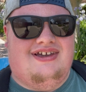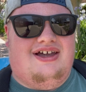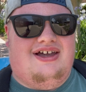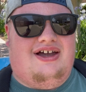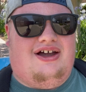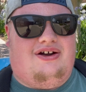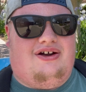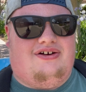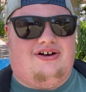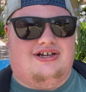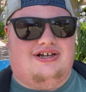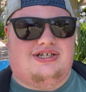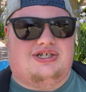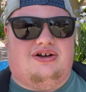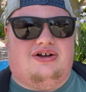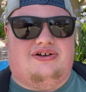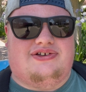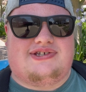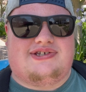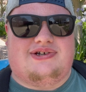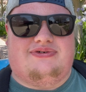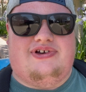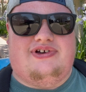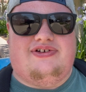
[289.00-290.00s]
All right, y'all,
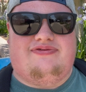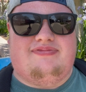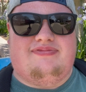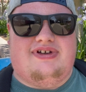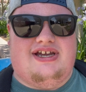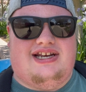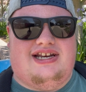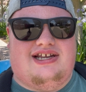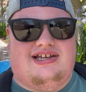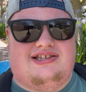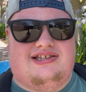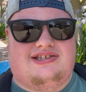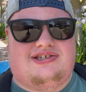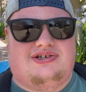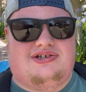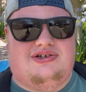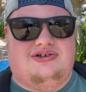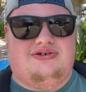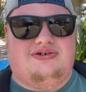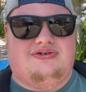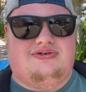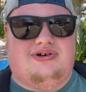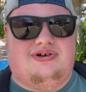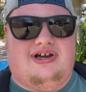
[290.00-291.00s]
so we've made it
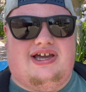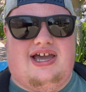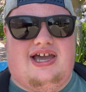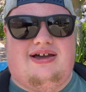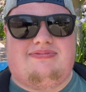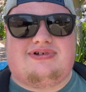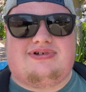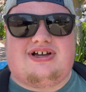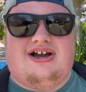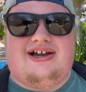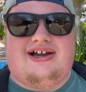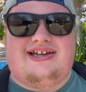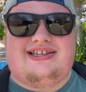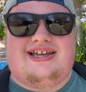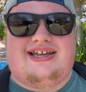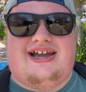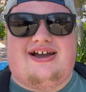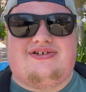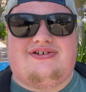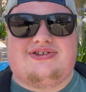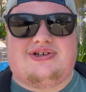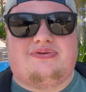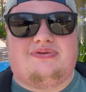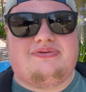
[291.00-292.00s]
to Epcot
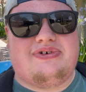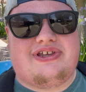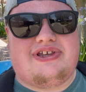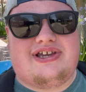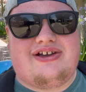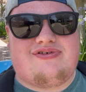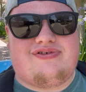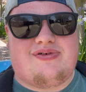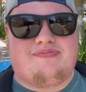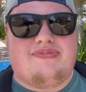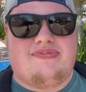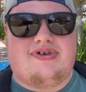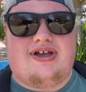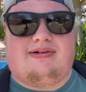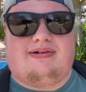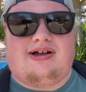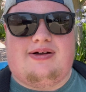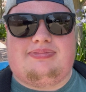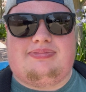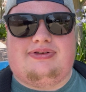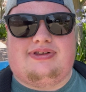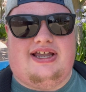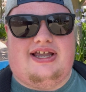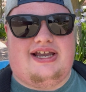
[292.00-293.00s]
now. Don't really have a
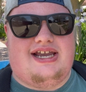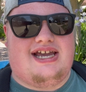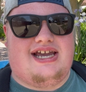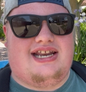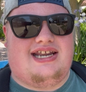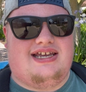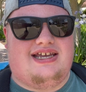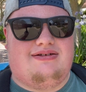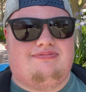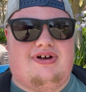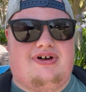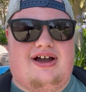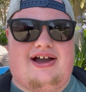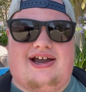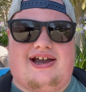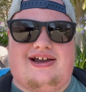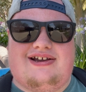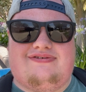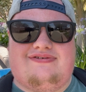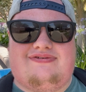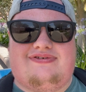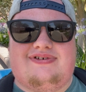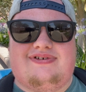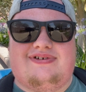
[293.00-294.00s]
plan in
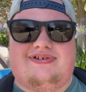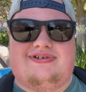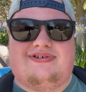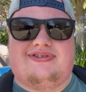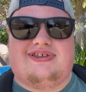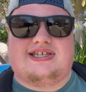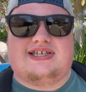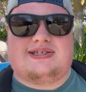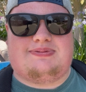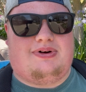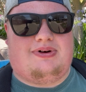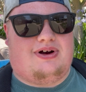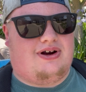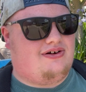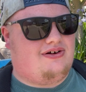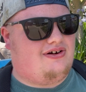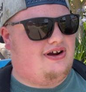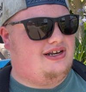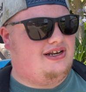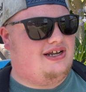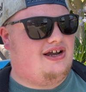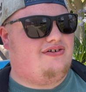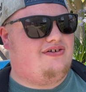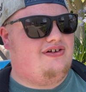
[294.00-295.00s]
mind for this park
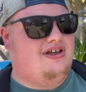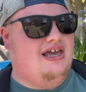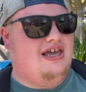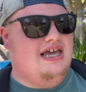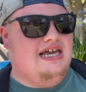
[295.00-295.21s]
right now.